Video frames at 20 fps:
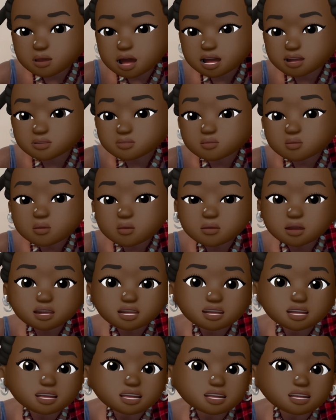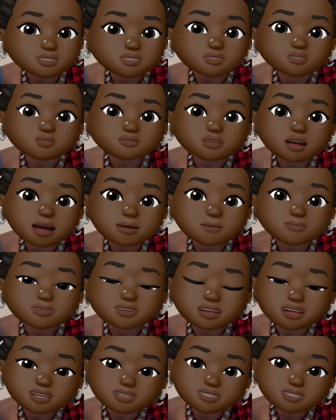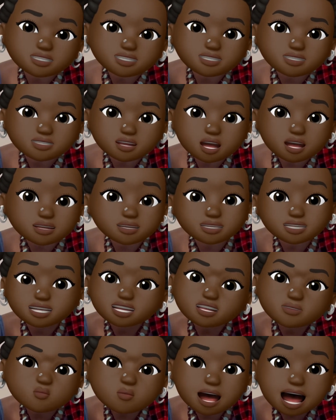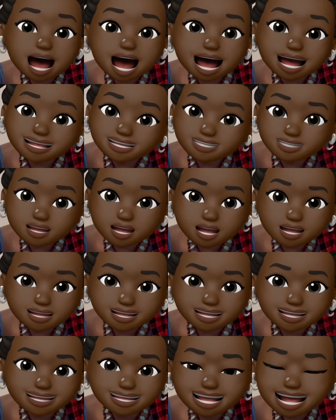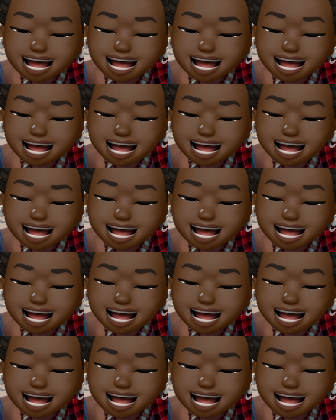And of course, this is a great place to start. This is where I started.